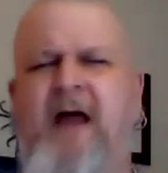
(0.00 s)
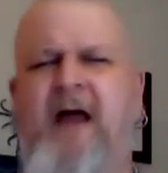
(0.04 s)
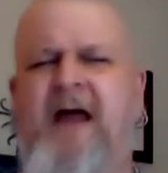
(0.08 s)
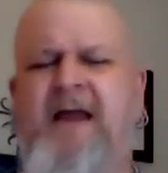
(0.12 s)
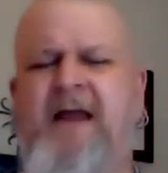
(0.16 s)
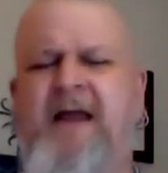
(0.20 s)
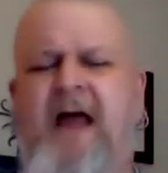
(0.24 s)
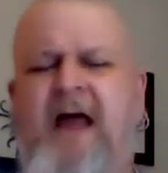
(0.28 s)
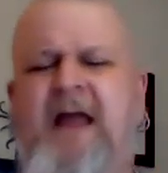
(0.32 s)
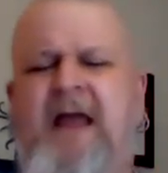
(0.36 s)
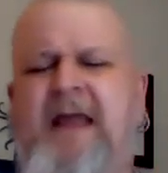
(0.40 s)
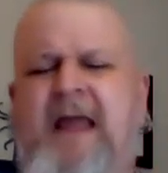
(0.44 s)

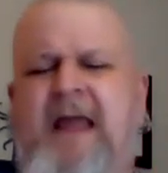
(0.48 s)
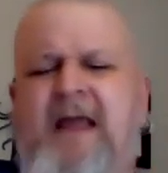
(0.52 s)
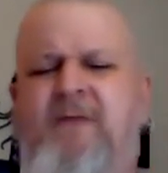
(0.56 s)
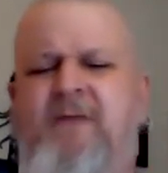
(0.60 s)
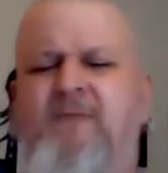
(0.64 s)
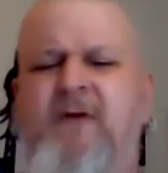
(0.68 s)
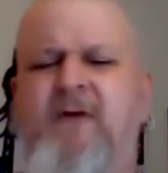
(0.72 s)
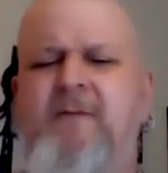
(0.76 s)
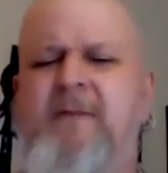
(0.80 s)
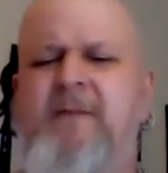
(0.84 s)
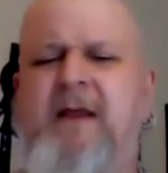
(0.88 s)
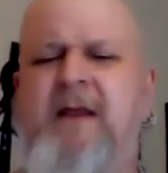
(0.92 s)
I hate
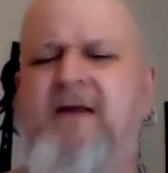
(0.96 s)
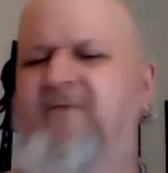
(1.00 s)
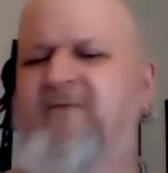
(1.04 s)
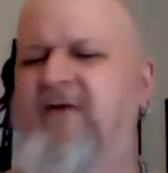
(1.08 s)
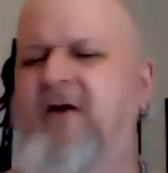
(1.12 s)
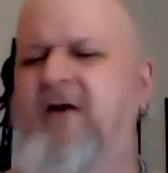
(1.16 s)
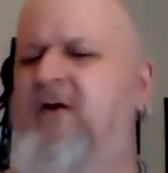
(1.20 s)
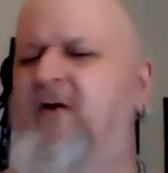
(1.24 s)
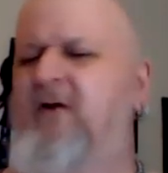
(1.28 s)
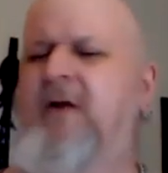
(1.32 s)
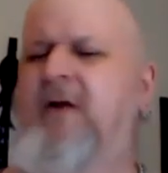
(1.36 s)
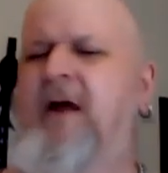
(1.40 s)
remakes.
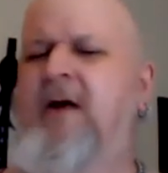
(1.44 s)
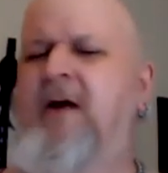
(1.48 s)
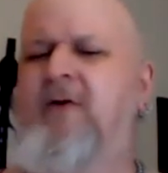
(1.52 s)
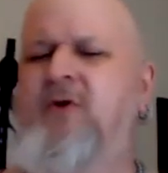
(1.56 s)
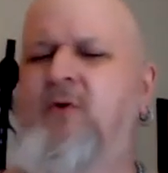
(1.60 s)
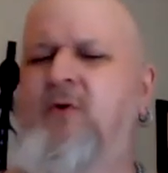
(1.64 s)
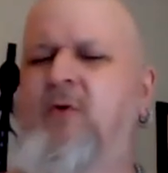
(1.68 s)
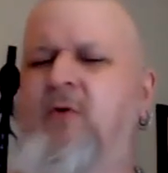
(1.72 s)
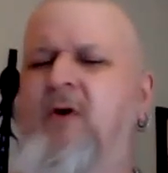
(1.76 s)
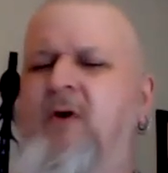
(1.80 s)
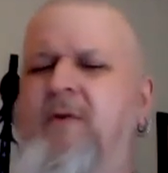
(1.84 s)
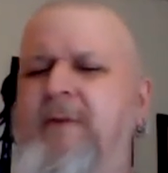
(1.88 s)
I don't know how
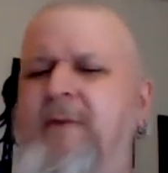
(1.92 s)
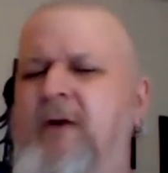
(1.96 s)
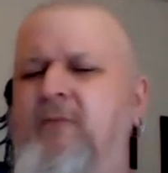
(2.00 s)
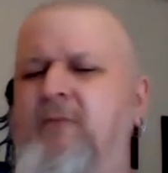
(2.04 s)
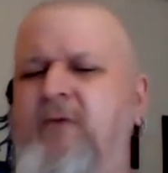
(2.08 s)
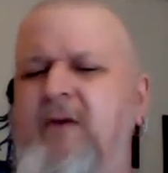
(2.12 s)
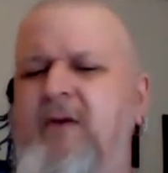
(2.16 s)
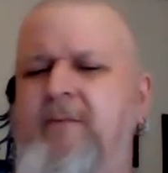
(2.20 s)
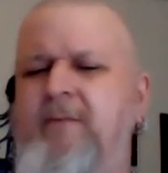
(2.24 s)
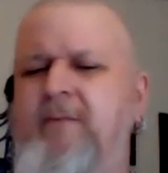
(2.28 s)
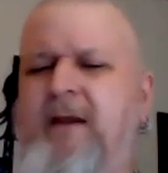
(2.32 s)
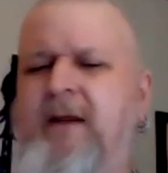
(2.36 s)
you are about
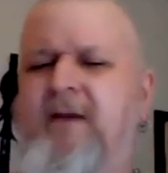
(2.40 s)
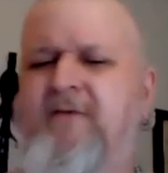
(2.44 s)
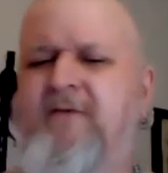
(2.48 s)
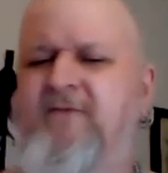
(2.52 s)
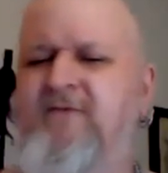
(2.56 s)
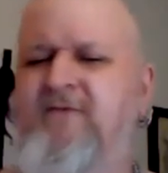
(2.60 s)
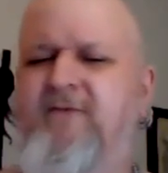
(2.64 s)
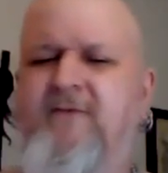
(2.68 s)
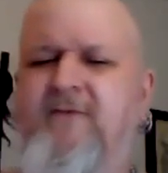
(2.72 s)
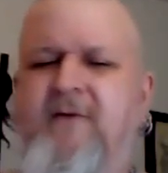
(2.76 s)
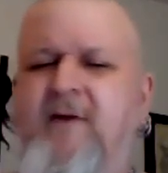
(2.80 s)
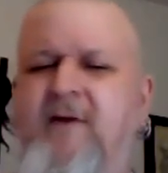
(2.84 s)

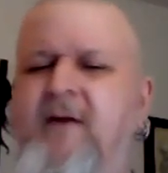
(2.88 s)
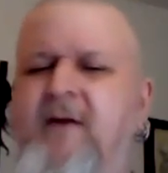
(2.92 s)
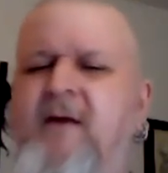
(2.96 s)
remakes,